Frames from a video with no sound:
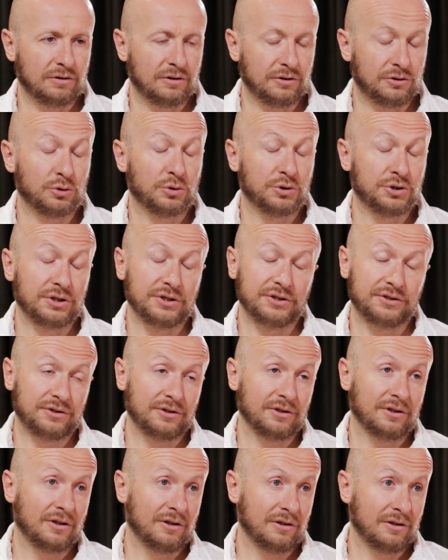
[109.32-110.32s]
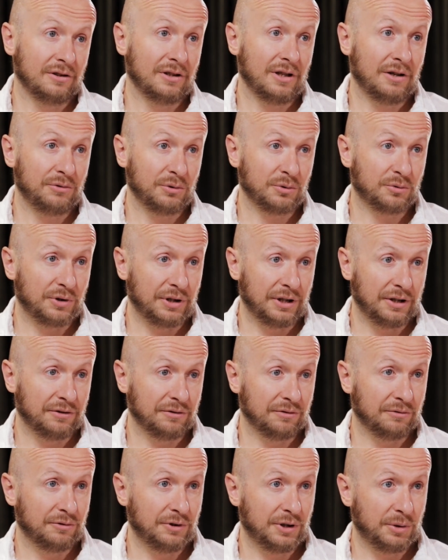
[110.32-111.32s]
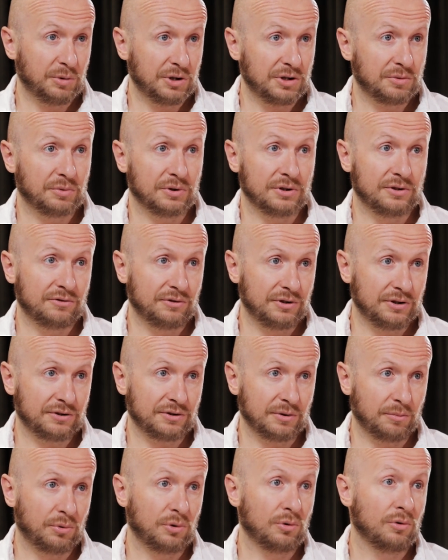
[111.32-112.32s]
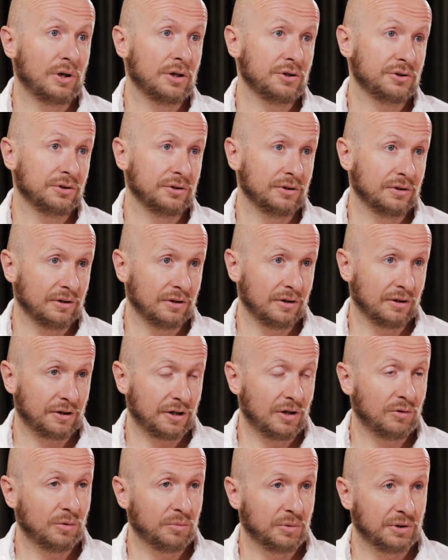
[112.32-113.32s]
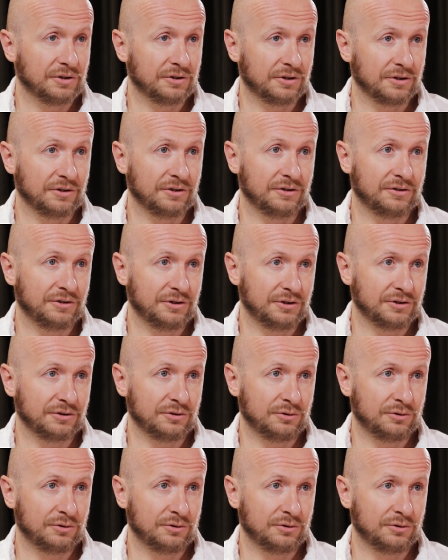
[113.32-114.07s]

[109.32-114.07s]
Georgians love Ukraine very much, but there is a pro-Russian government and there is a